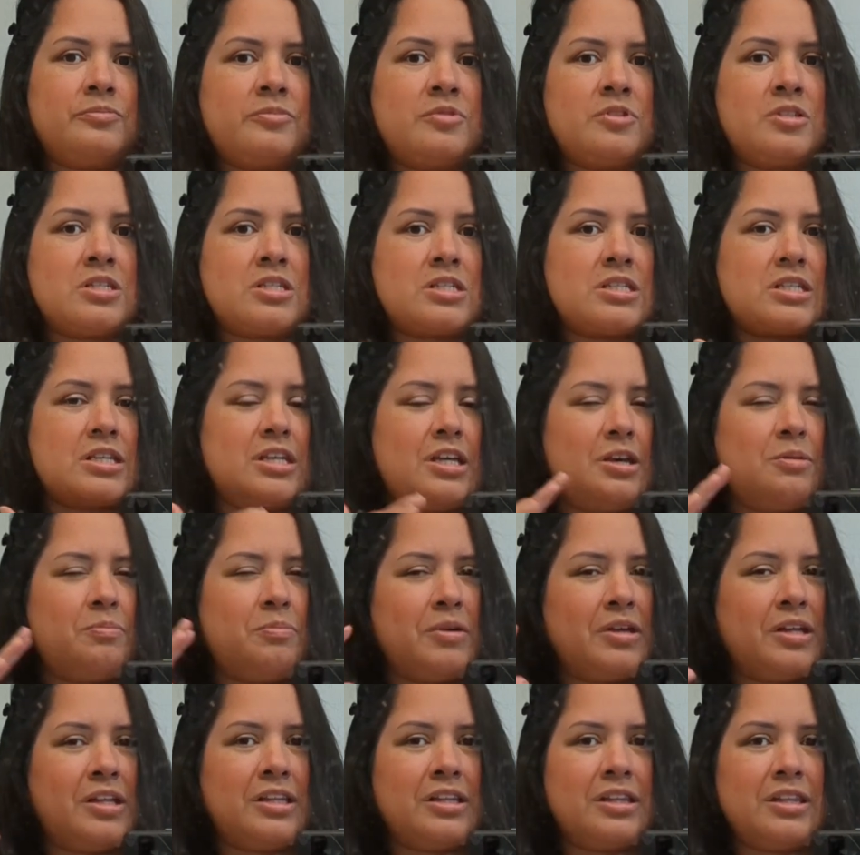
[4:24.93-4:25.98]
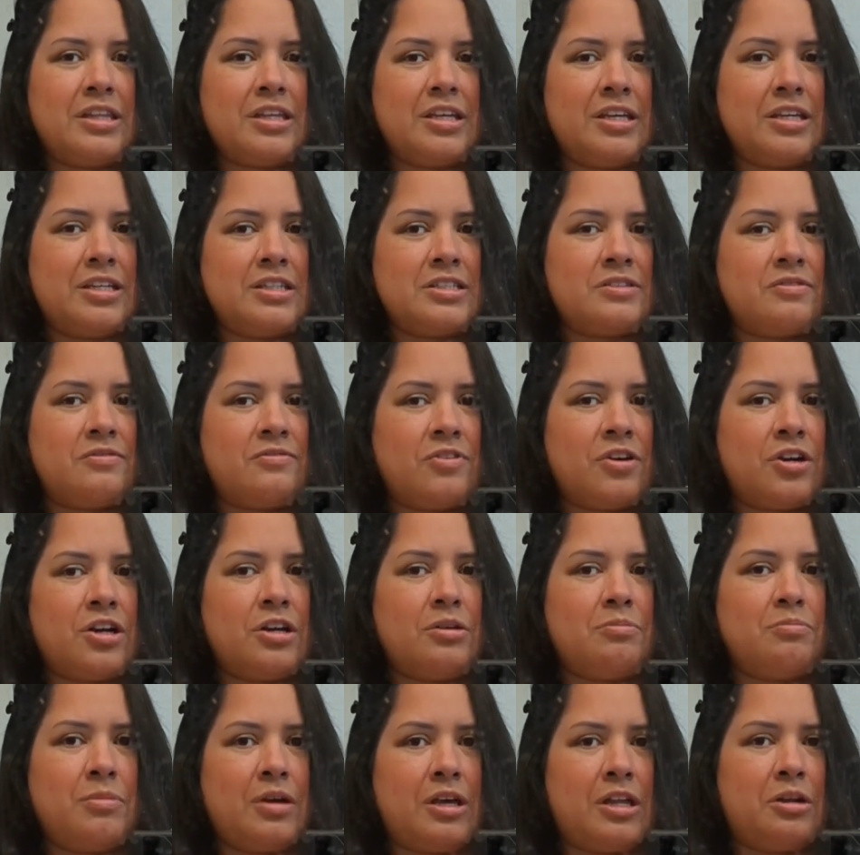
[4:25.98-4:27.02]
just keeping things very
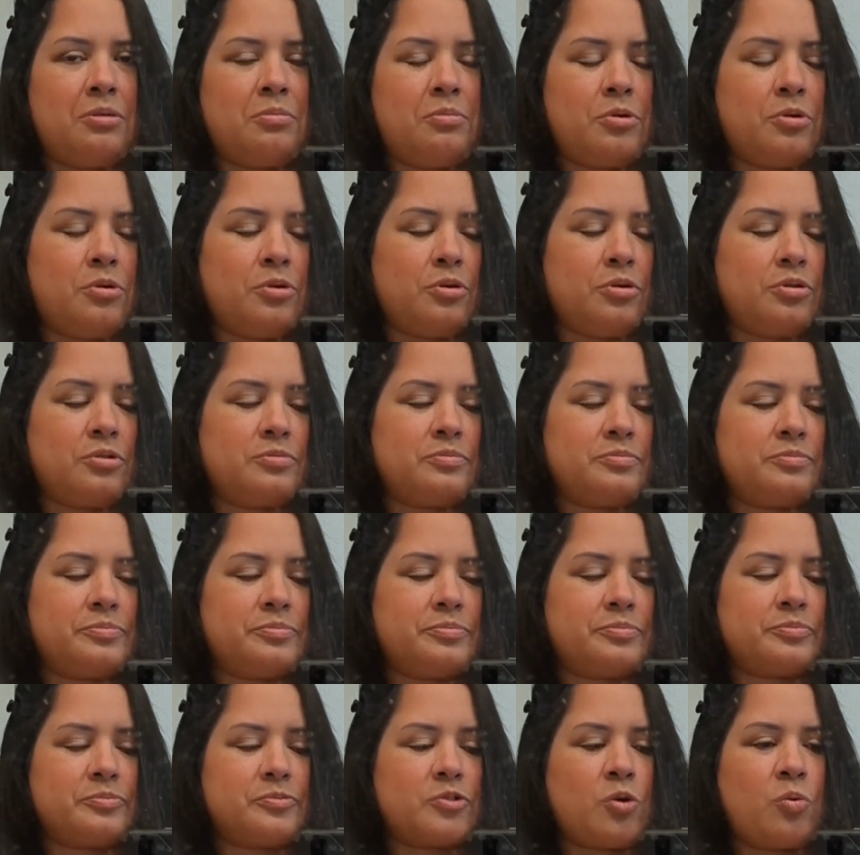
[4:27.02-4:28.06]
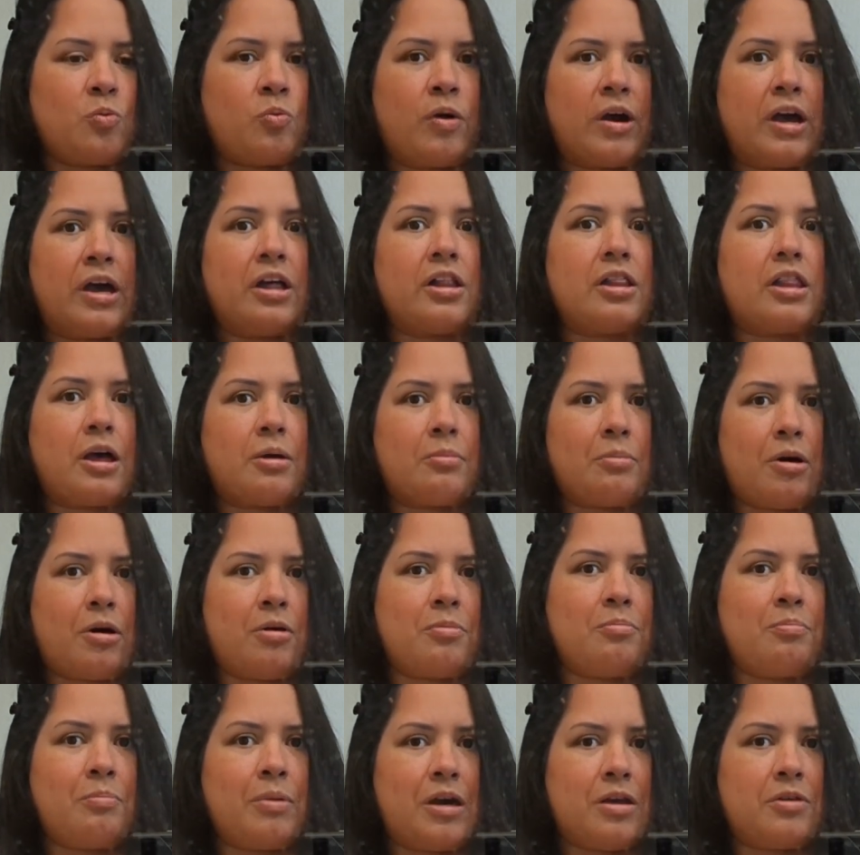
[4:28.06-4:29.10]
minimal while I'm
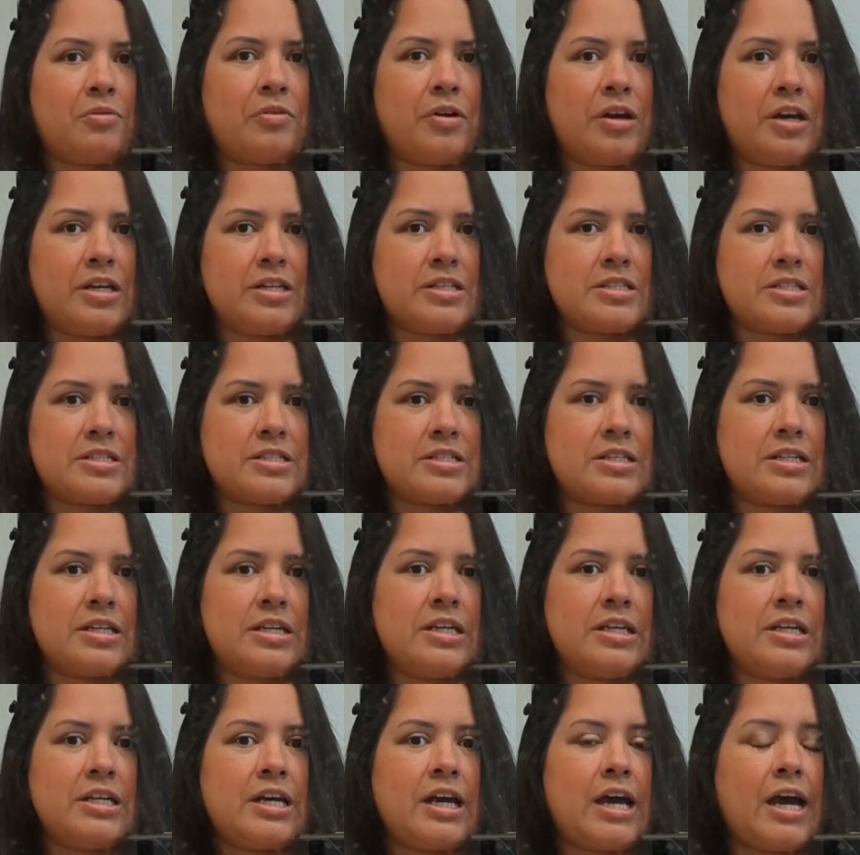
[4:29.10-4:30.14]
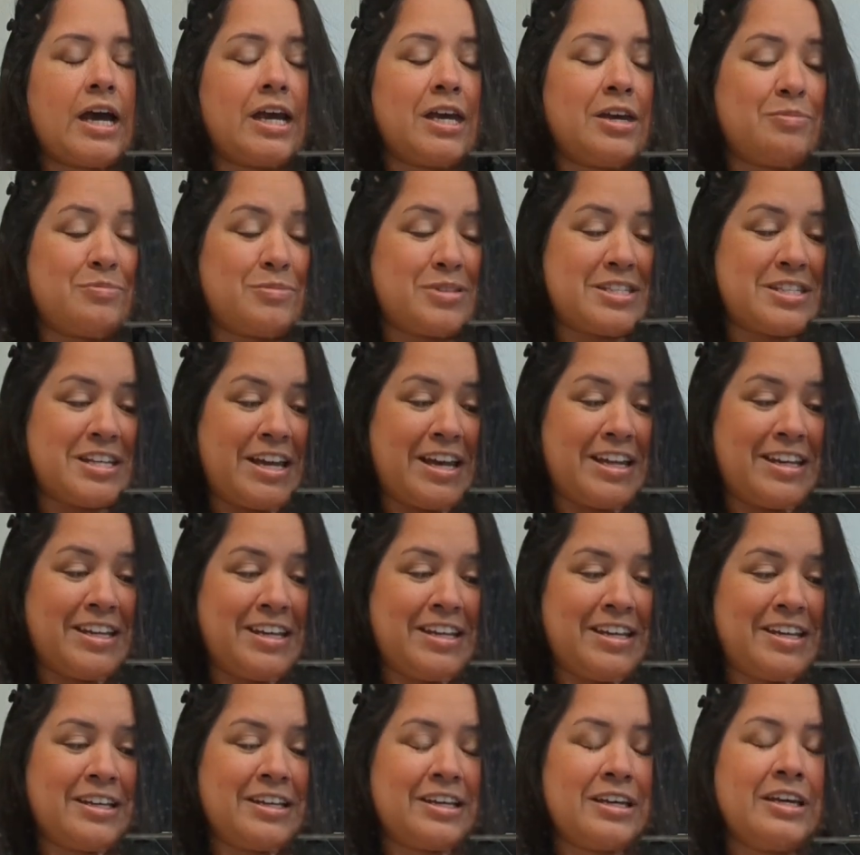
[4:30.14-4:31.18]
on bed rest. I am
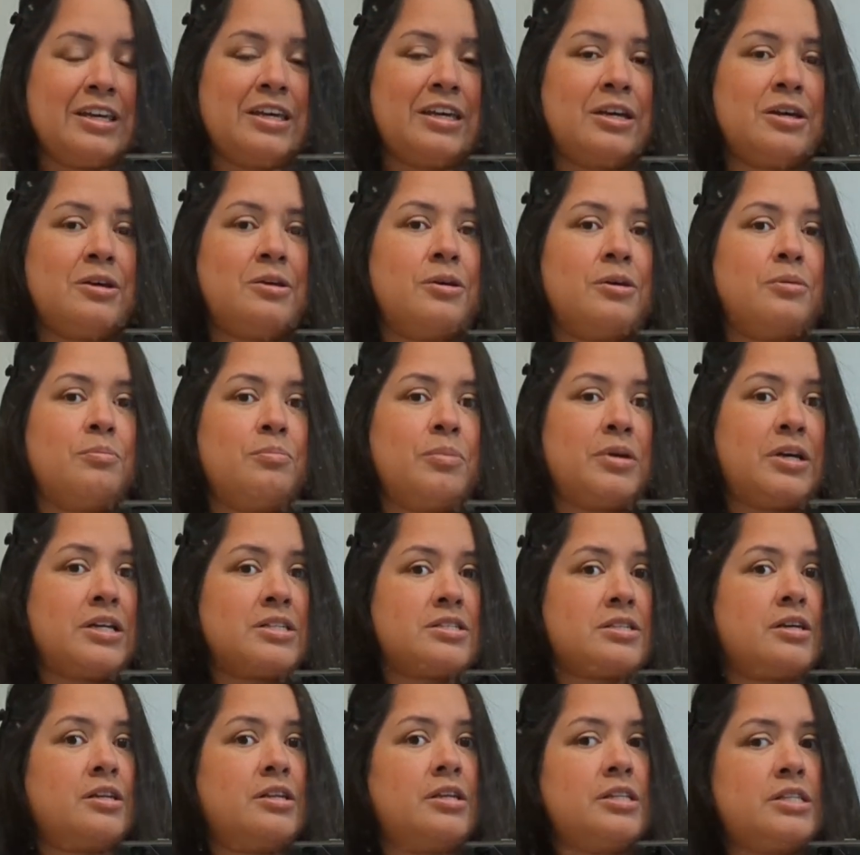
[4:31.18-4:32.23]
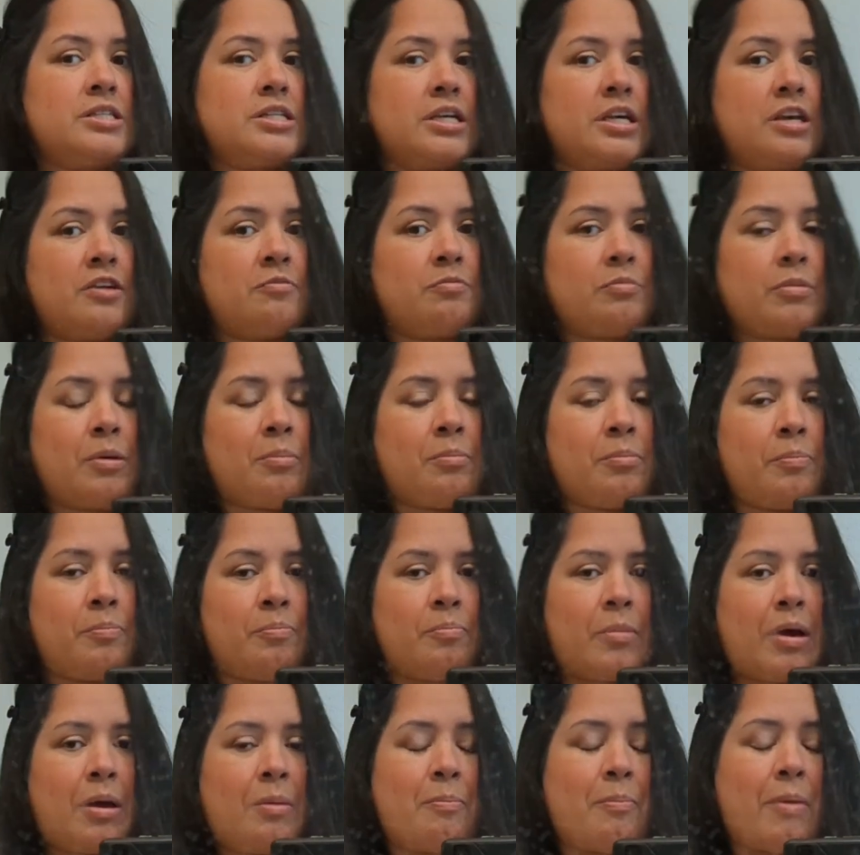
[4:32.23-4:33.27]
standing because I need to give
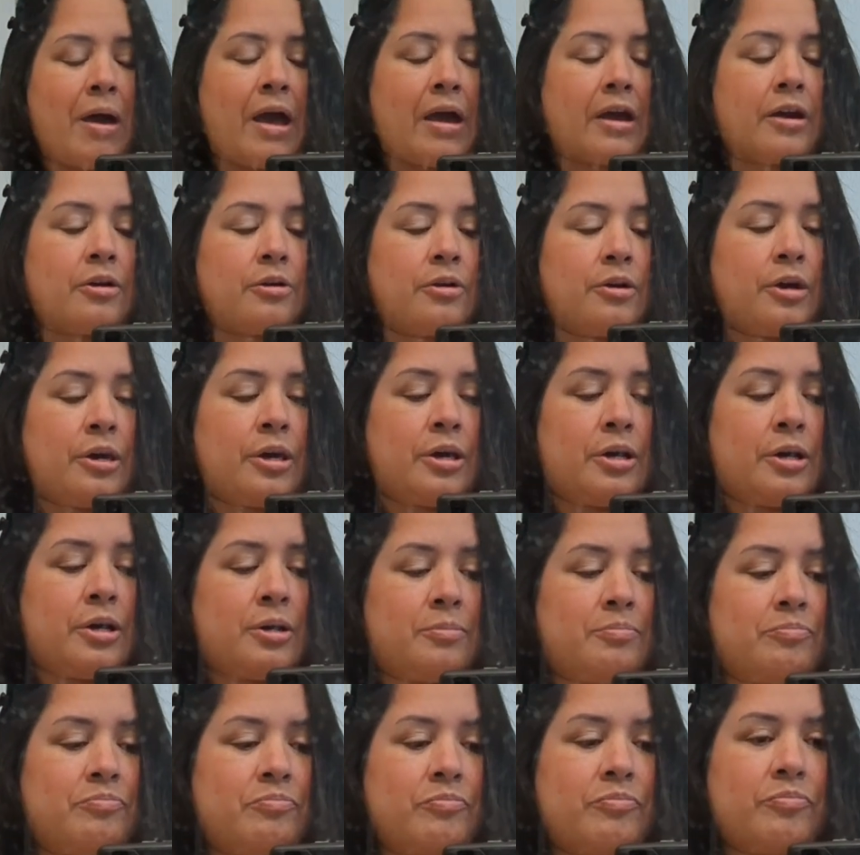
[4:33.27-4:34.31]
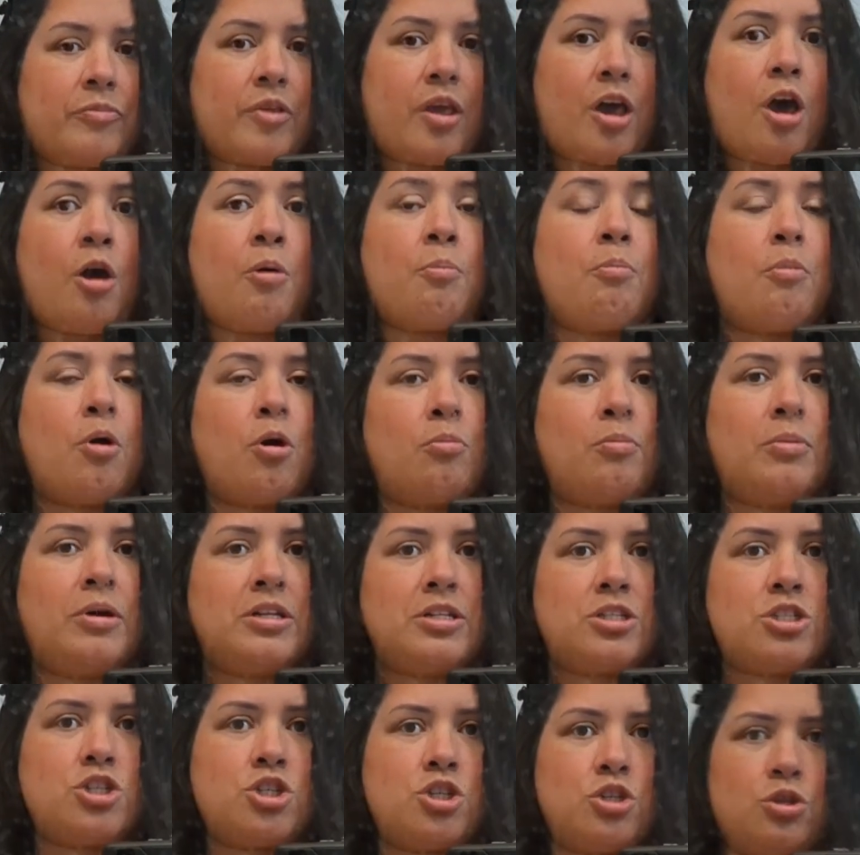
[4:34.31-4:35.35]
my back a
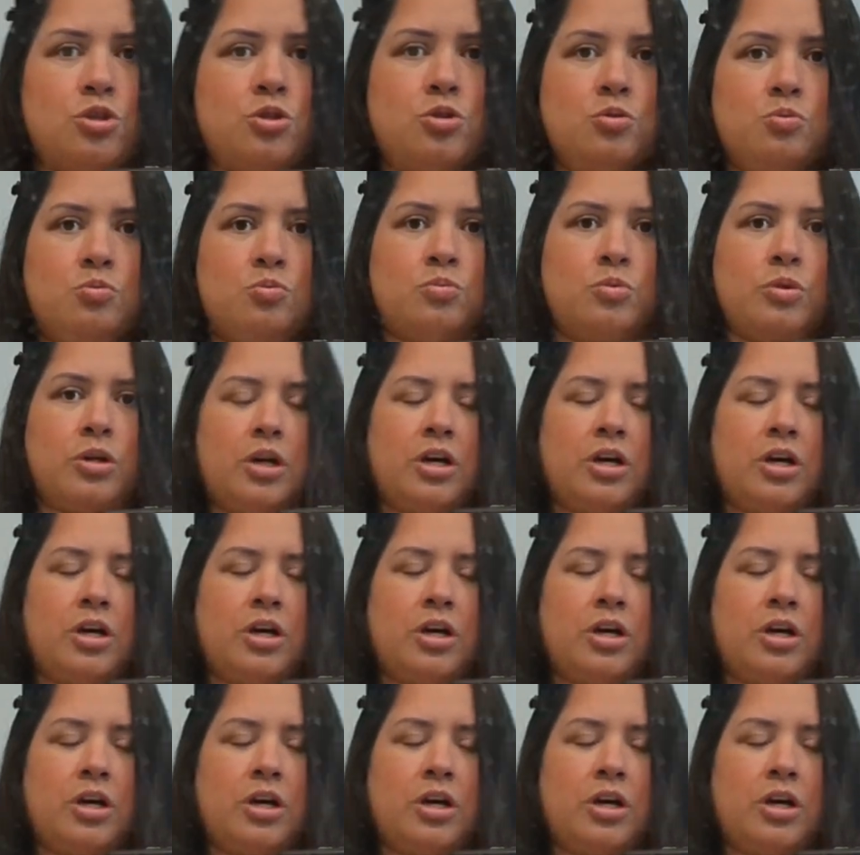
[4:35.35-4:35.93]
moment to,